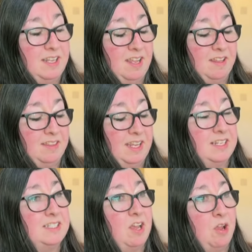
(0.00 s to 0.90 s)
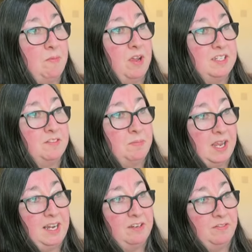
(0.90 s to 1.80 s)
that thinks that I might have
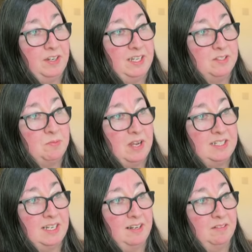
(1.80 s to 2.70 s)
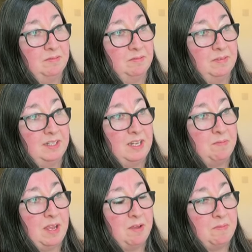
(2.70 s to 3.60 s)
paid for his wedding with the
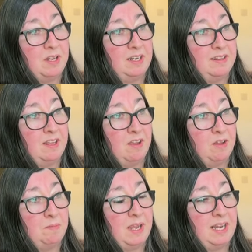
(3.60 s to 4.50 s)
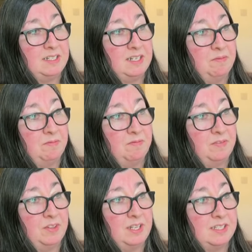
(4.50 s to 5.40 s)
amount of money that I paid him
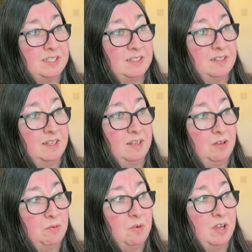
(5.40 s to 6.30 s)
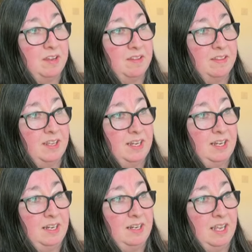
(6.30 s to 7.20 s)
for this work that
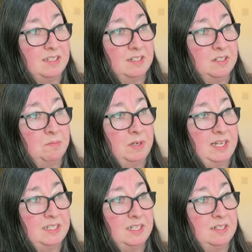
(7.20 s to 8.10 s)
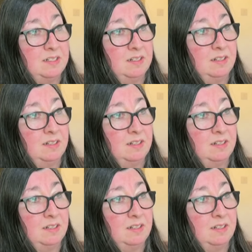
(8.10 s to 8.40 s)
he hasn't completed.